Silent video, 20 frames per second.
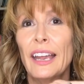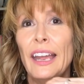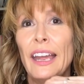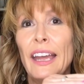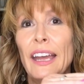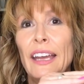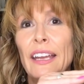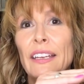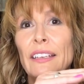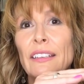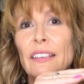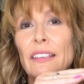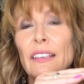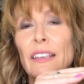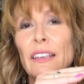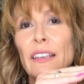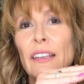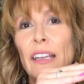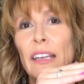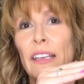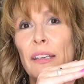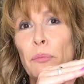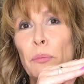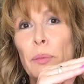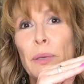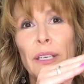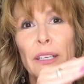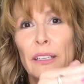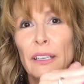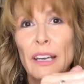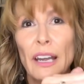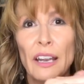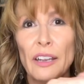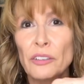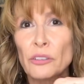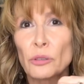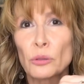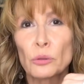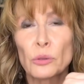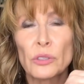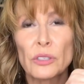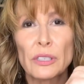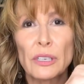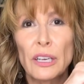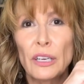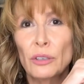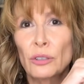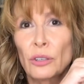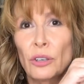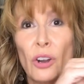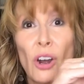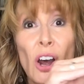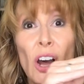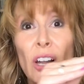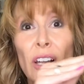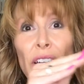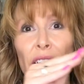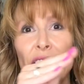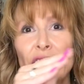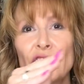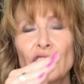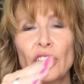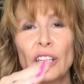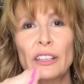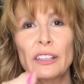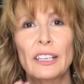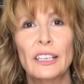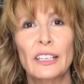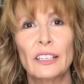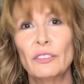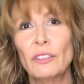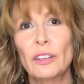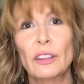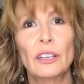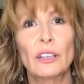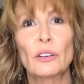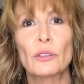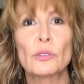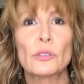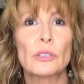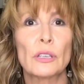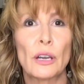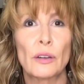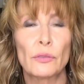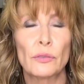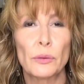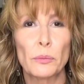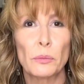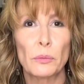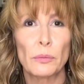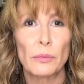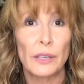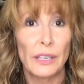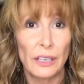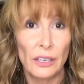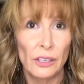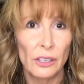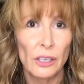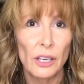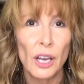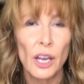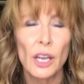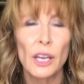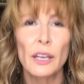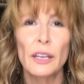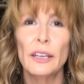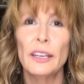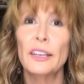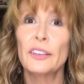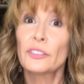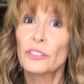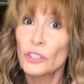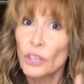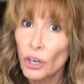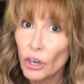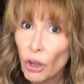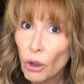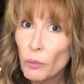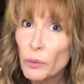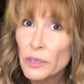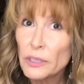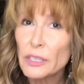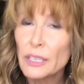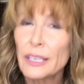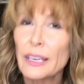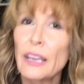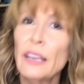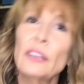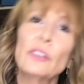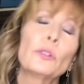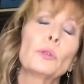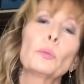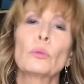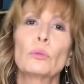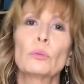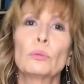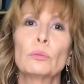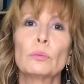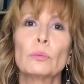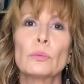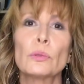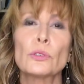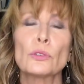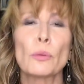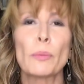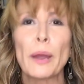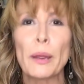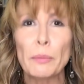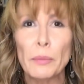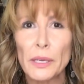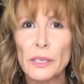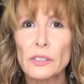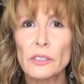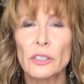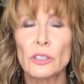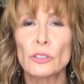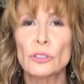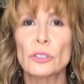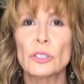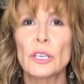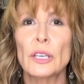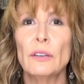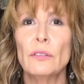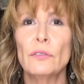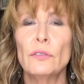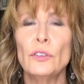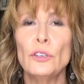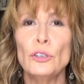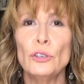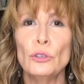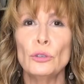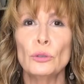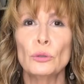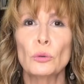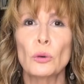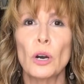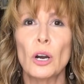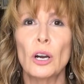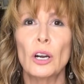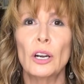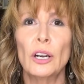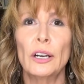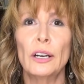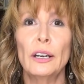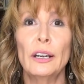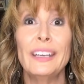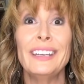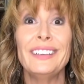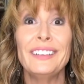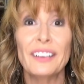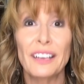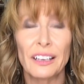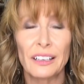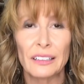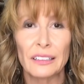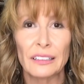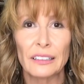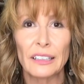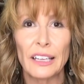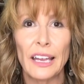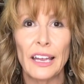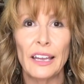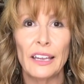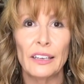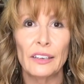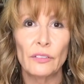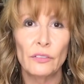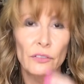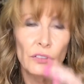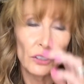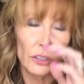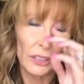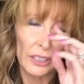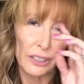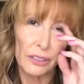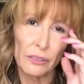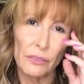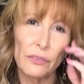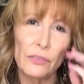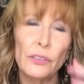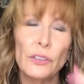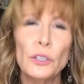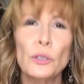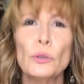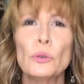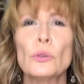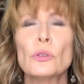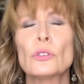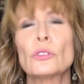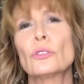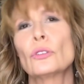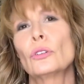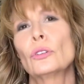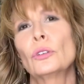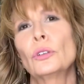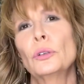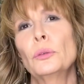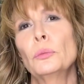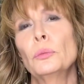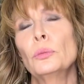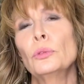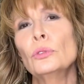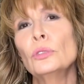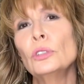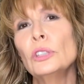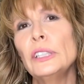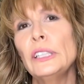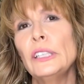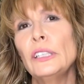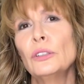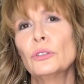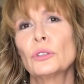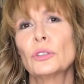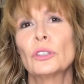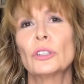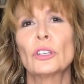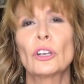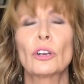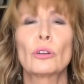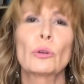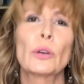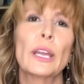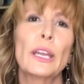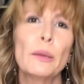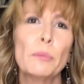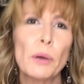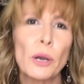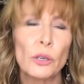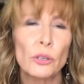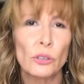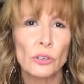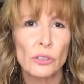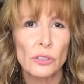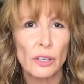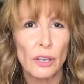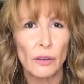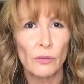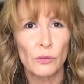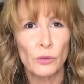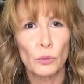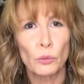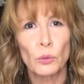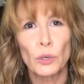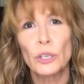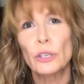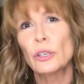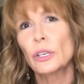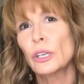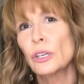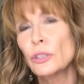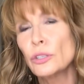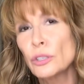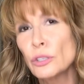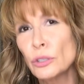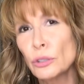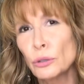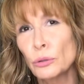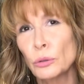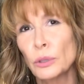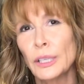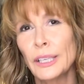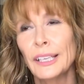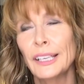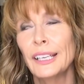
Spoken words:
and they peak in high school, say, or college, and then everything goes down from there. It's not always the case. So my message, if you are young and feeling confused or bullied or not okay about yourself or what are you going to do,